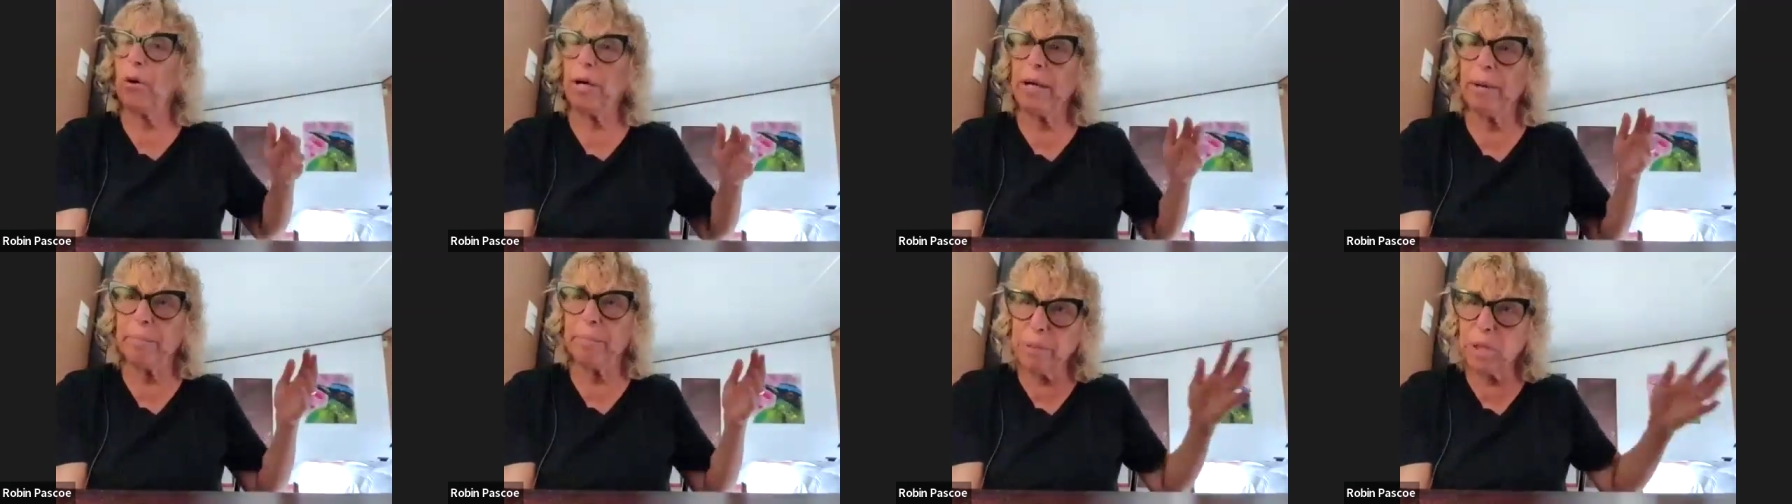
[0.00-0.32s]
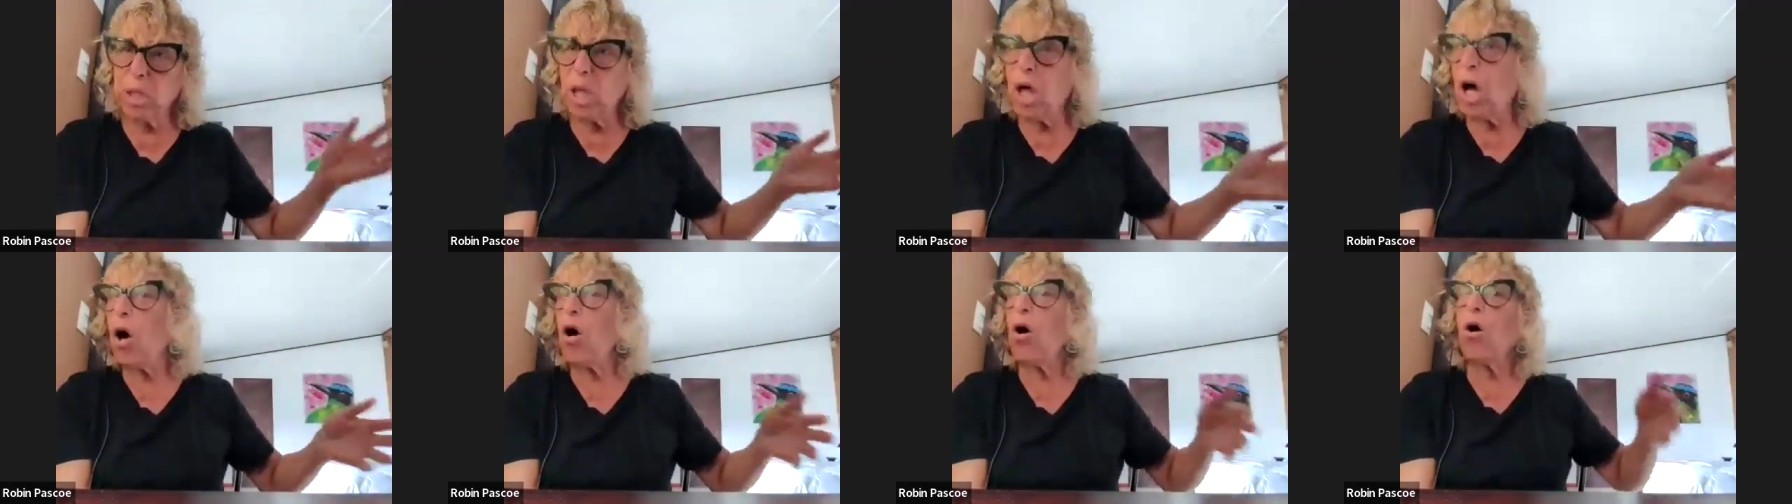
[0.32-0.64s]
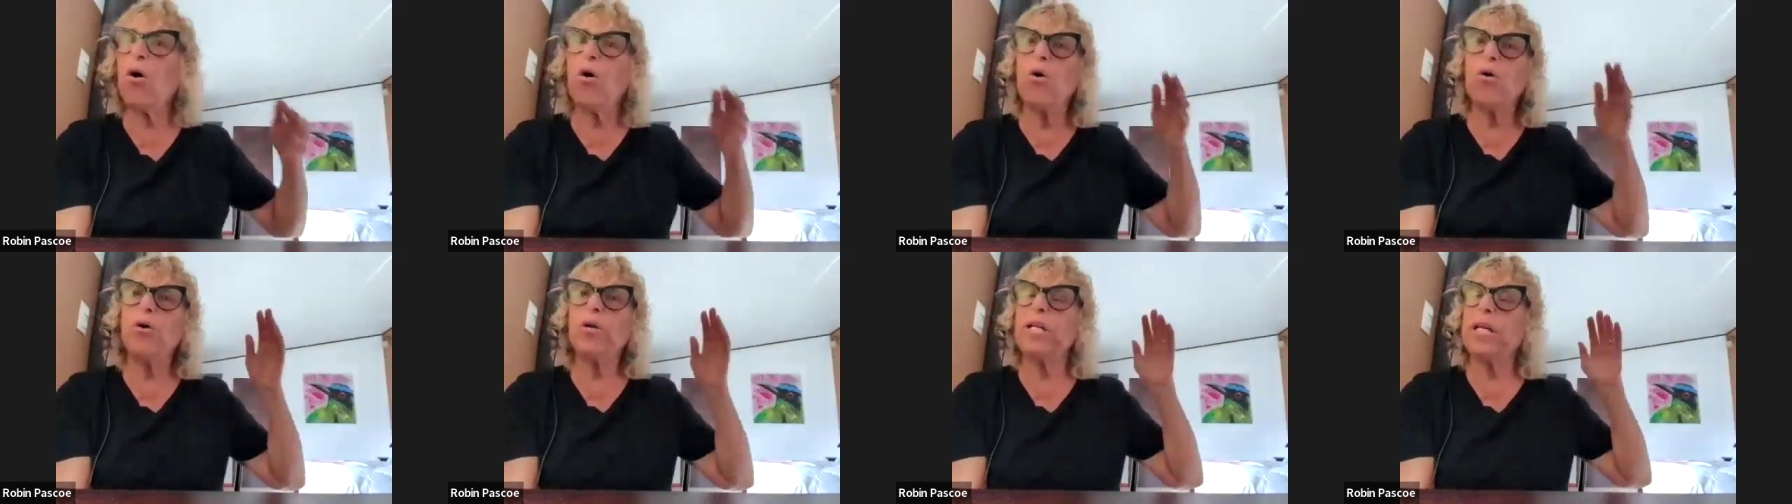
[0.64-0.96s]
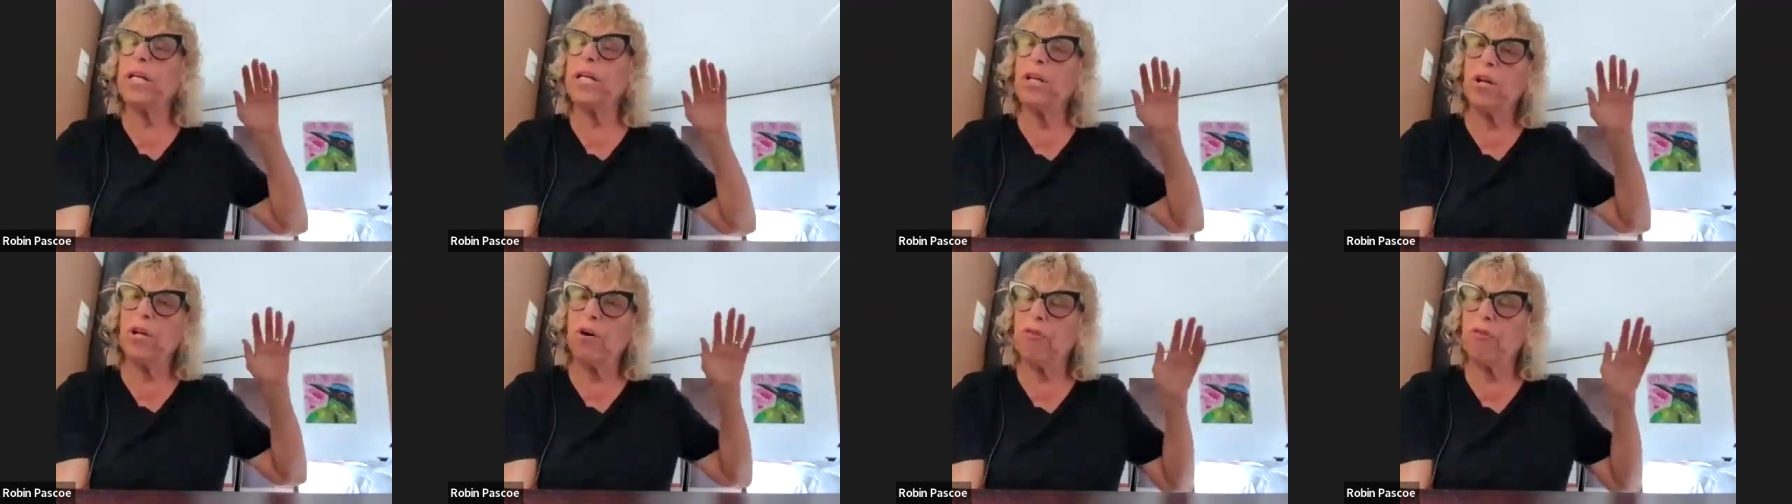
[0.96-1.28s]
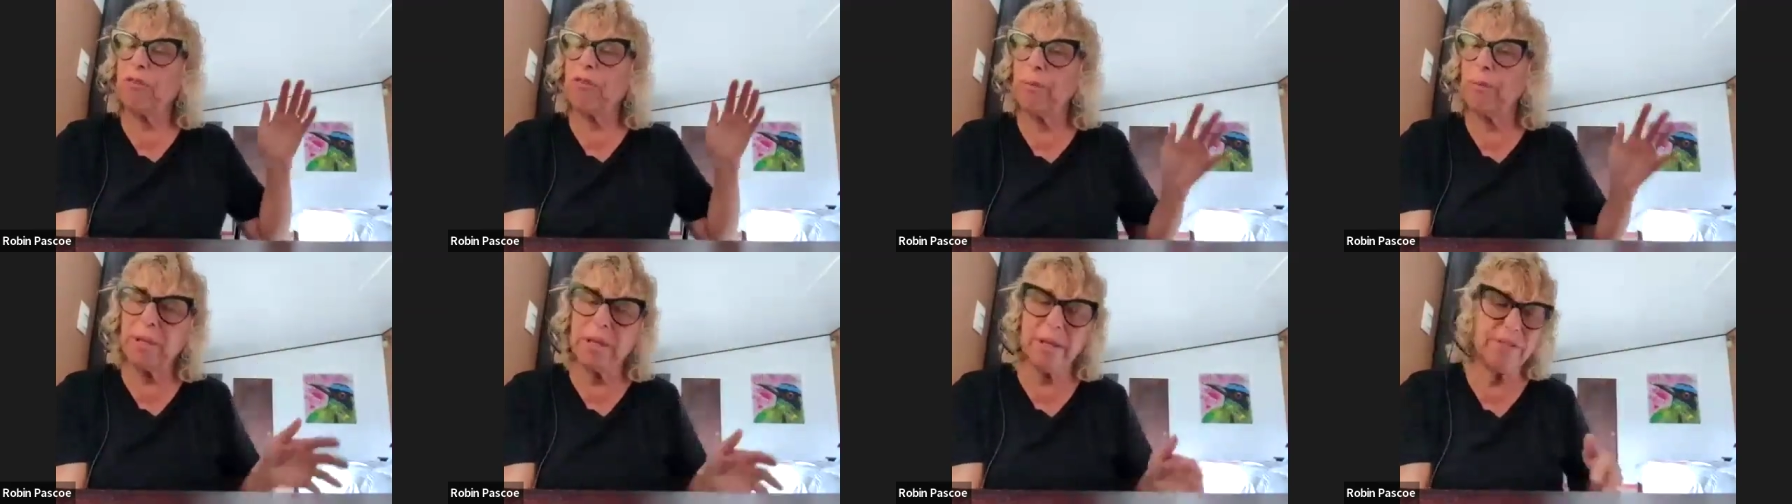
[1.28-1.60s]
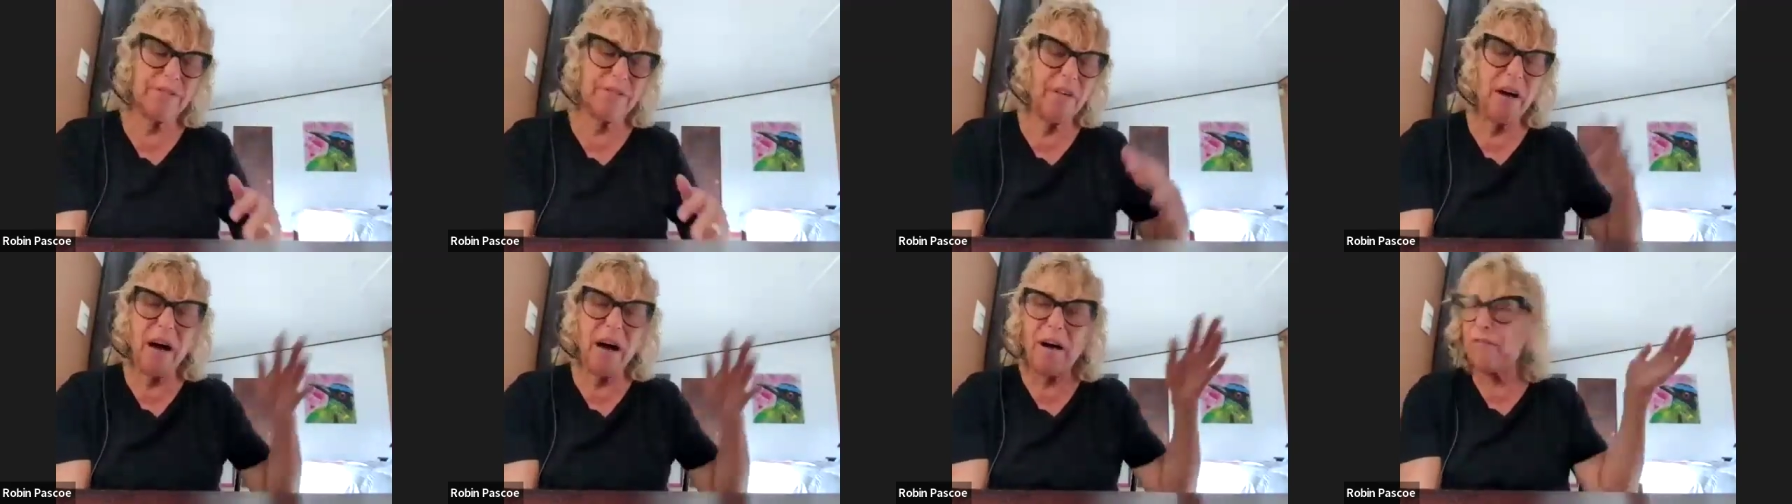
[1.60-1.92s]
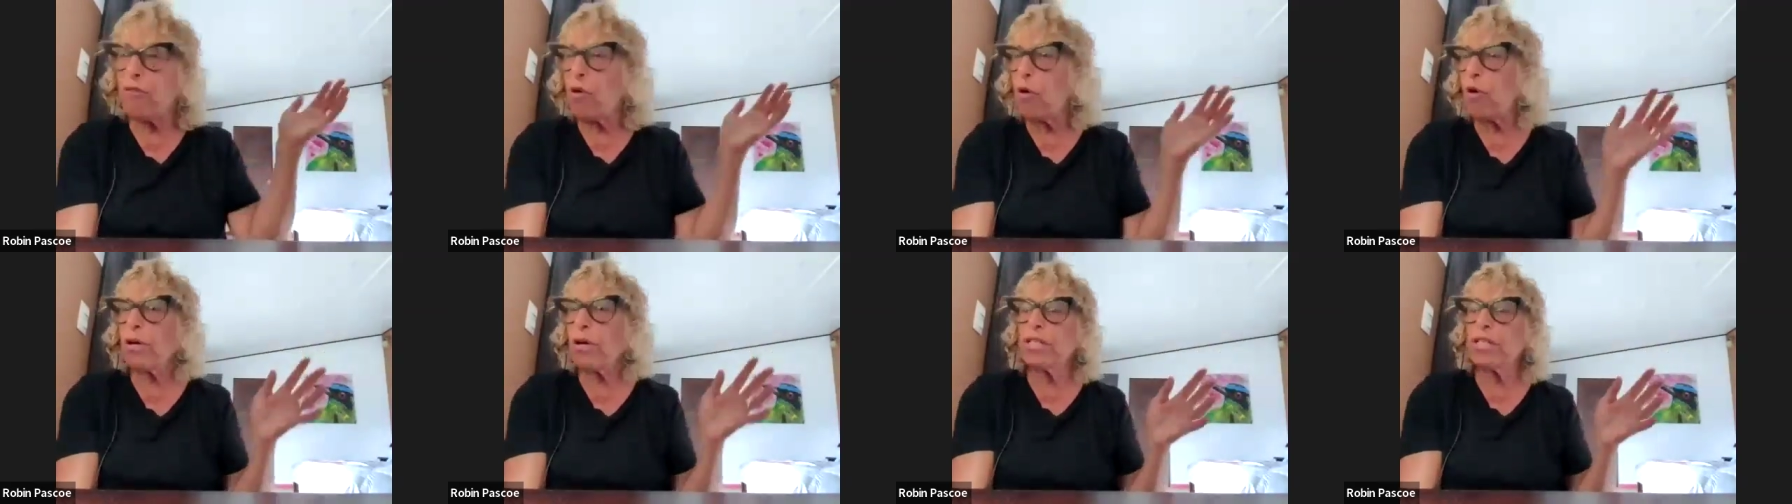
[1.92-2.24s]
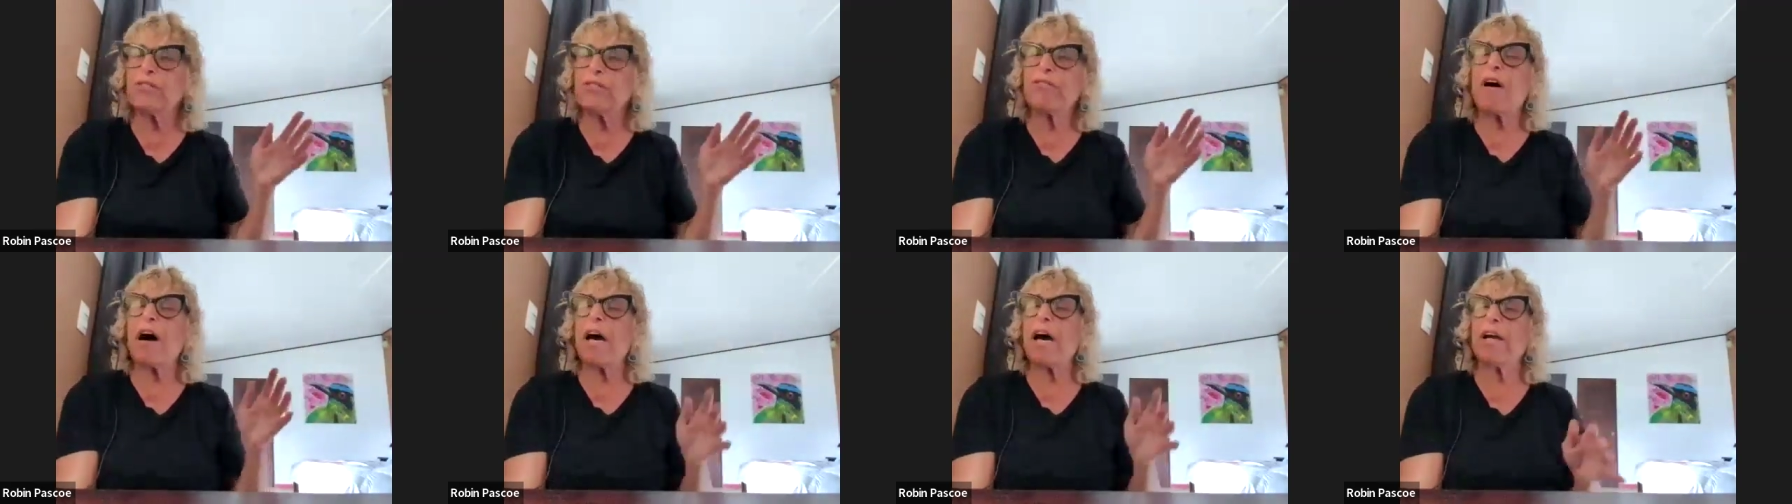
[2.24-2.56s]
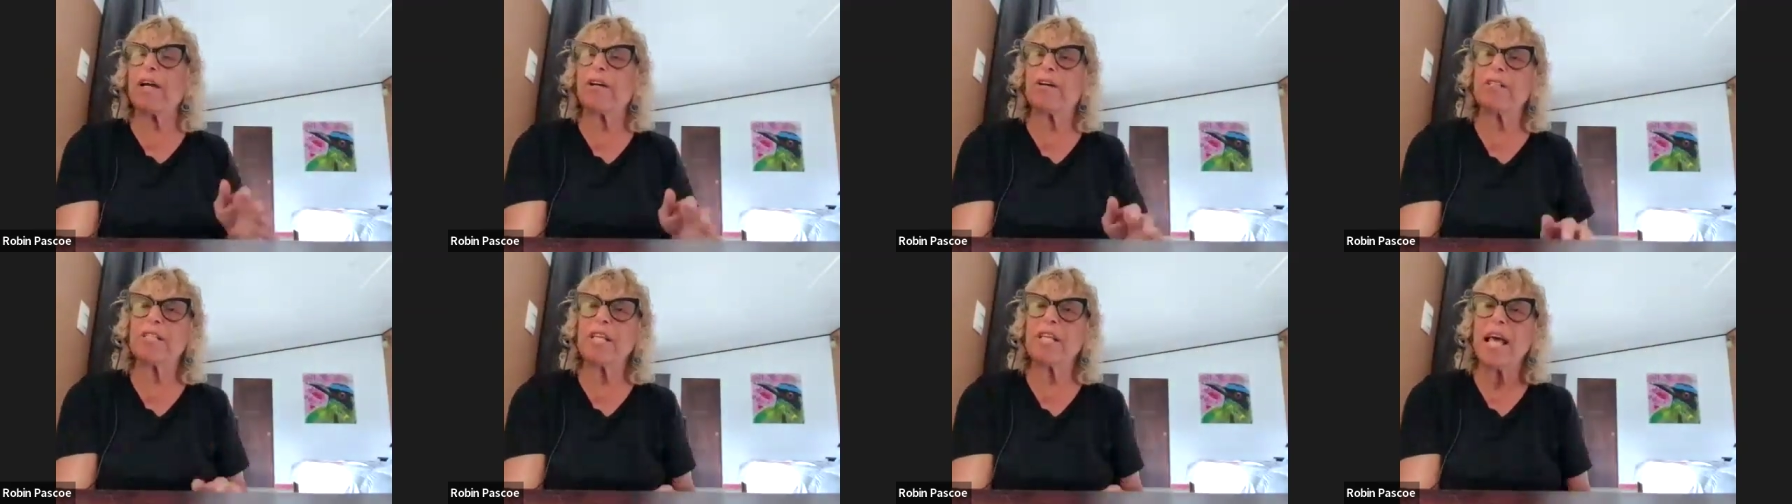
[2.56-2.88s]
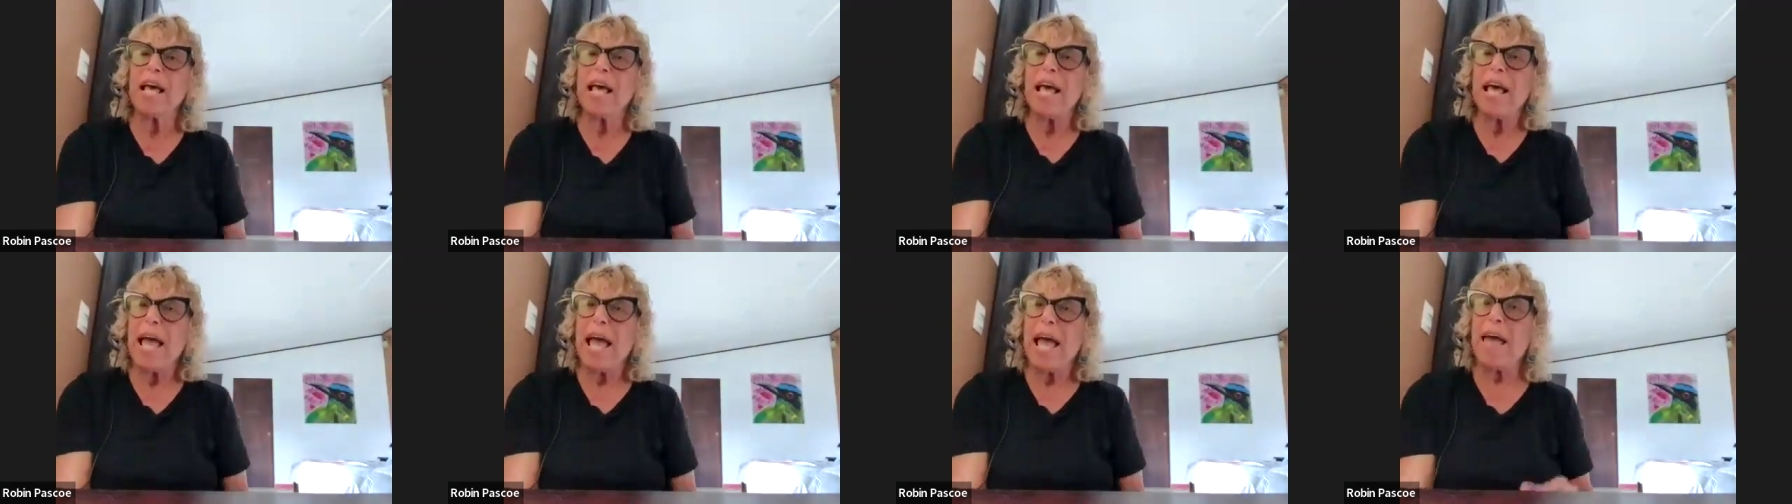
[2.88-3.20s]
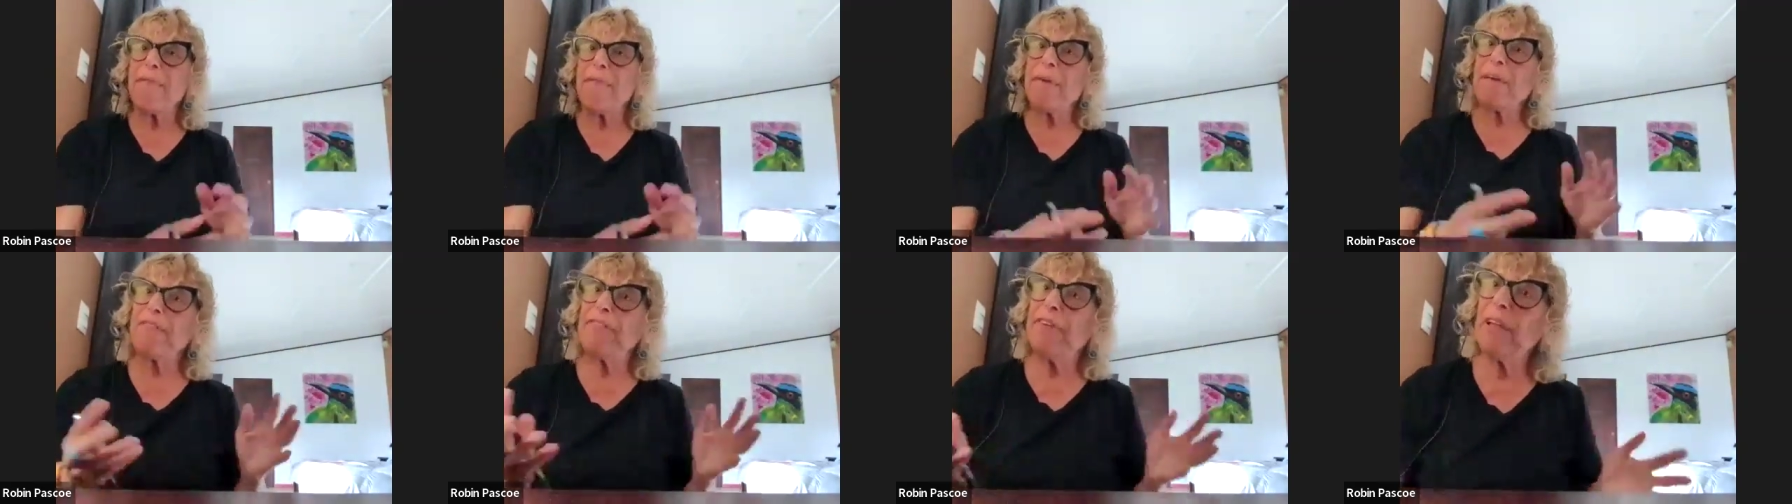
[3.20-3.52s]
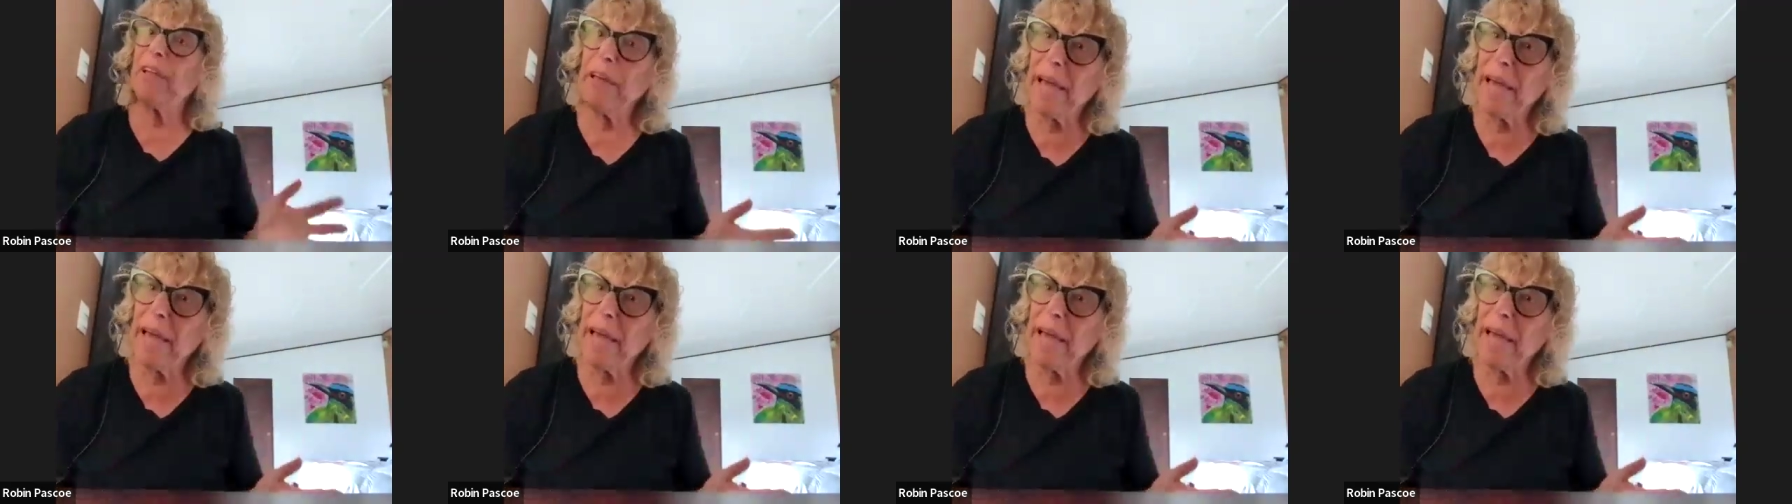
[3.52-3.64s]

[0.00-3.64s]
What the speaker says: implode, you know, from the forest fires, and they feel